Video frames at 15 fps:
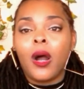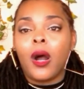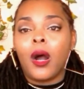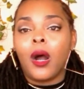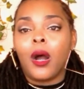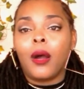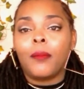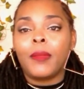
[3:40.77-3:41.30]

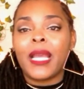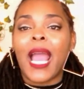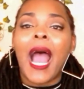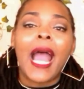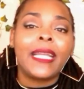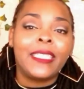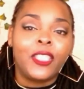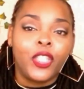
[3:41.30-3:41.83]

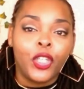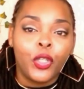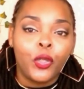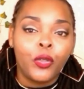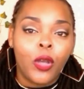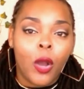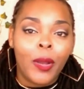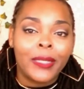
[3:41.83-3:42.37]
I
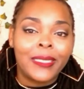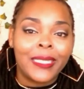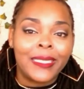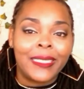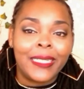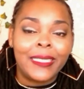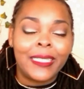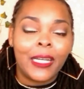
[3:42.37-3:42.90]
do go into
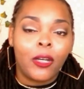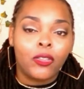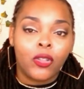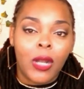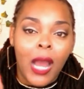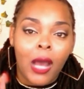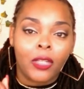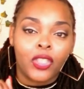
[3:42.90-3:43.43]
details
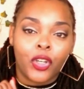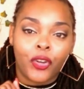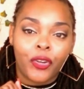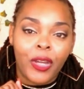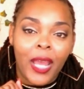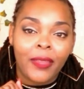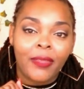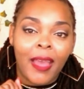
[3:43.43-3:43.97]
on how to
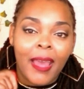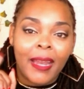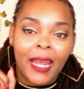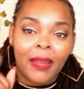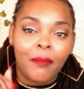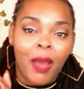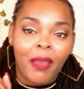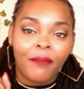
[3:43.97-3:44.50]
create that
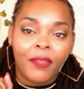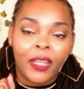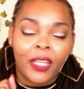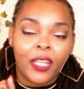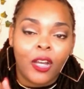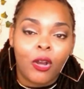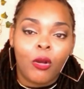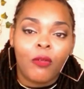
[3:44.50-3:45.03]
in my
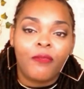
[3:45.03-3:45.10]
video,